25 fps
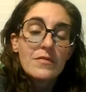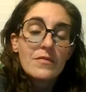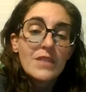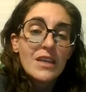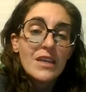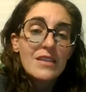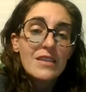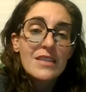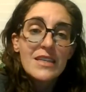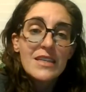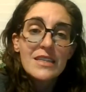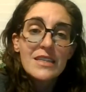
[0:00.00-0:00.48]

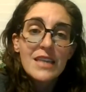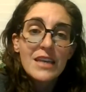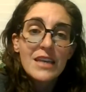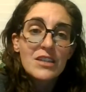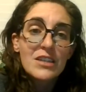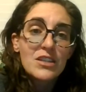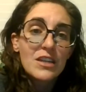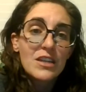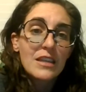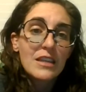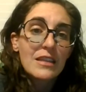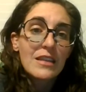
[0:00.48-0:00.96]
these
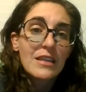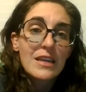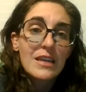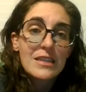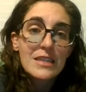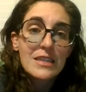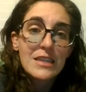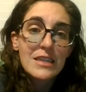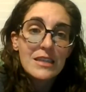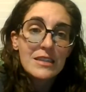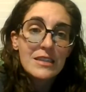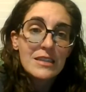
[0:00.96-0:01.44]
ancient
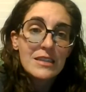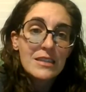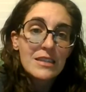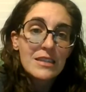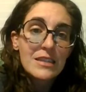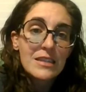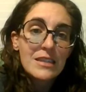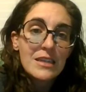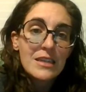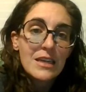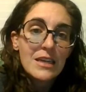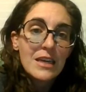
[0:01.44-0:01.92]

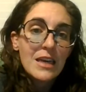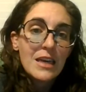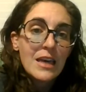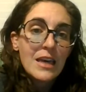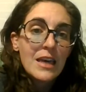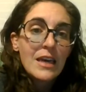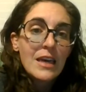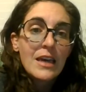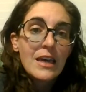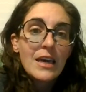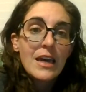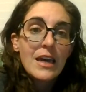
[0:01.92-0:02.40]
lessons,
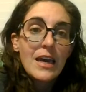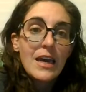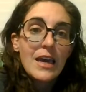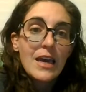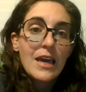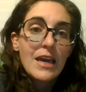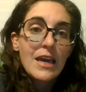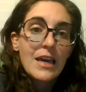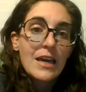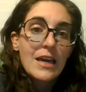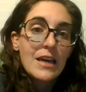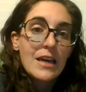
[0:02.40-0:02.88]

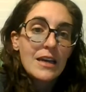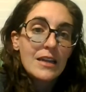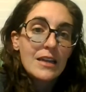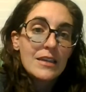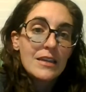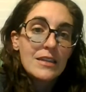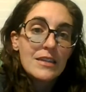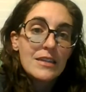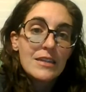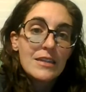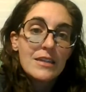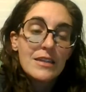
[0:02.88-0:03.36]

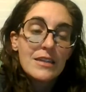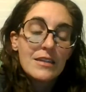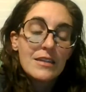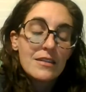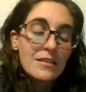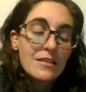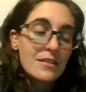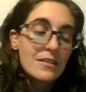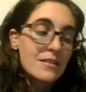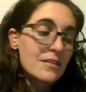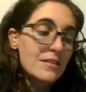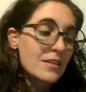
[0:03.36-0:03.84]
and
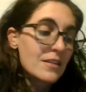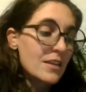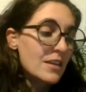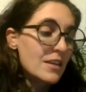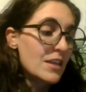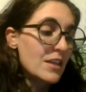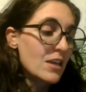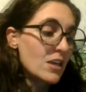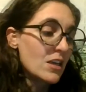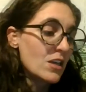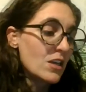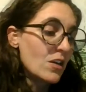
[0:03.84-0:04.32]

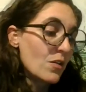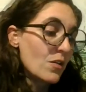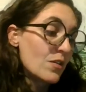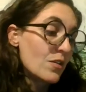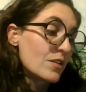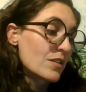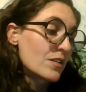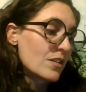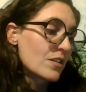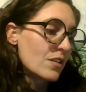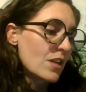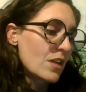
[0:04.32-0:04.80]

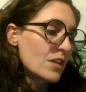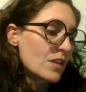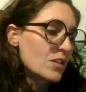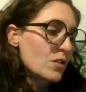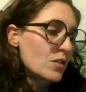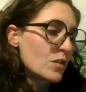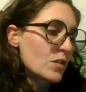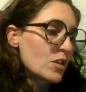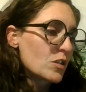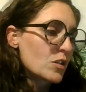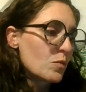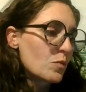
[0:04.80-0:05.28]
there's a lot to
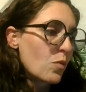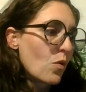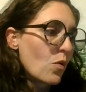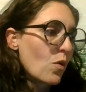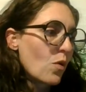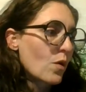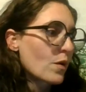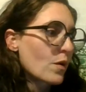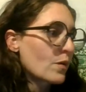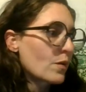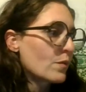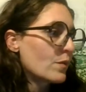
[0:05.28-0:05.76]

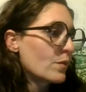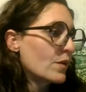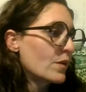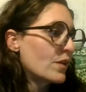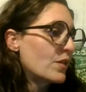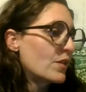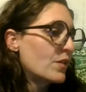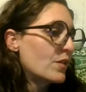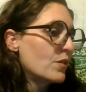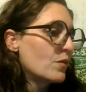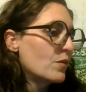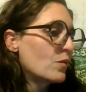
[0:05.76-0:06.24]
explore
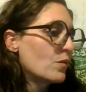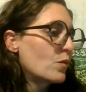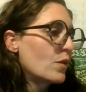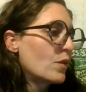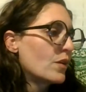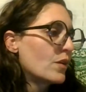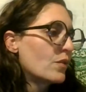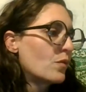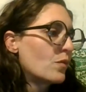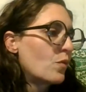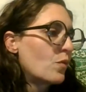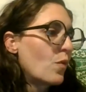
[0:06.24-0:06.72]
with
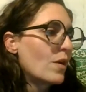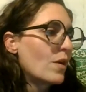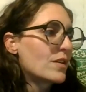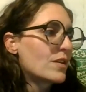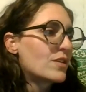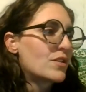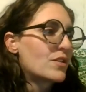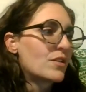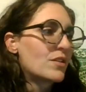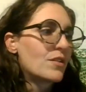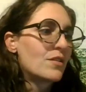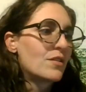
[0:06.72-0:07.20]

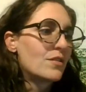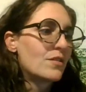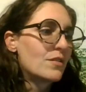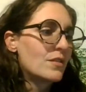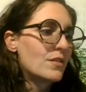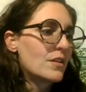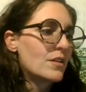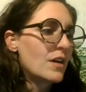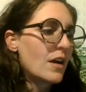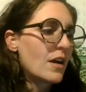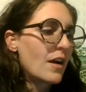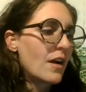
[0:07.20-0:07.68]
Western
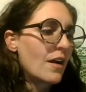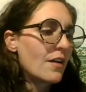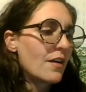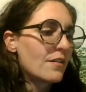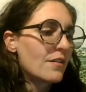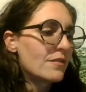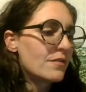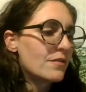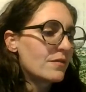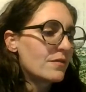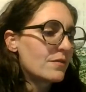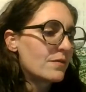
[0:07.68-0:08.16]

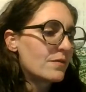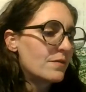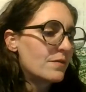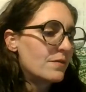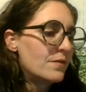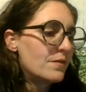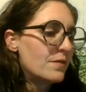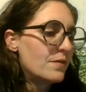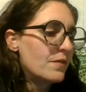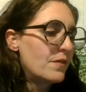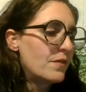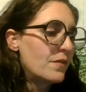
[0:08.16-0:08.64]

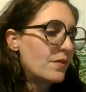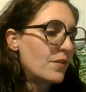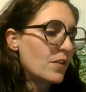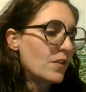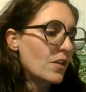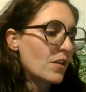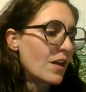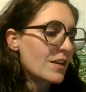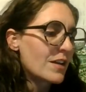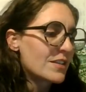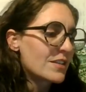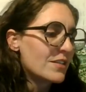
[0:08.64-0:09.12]

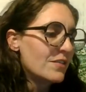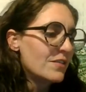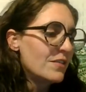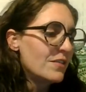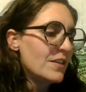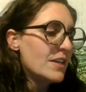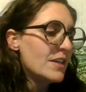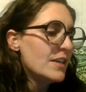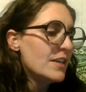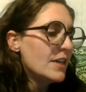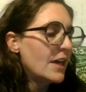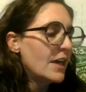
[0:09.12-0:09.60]

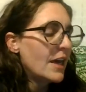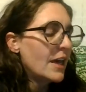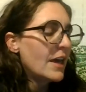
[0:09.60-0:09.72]
philosophy,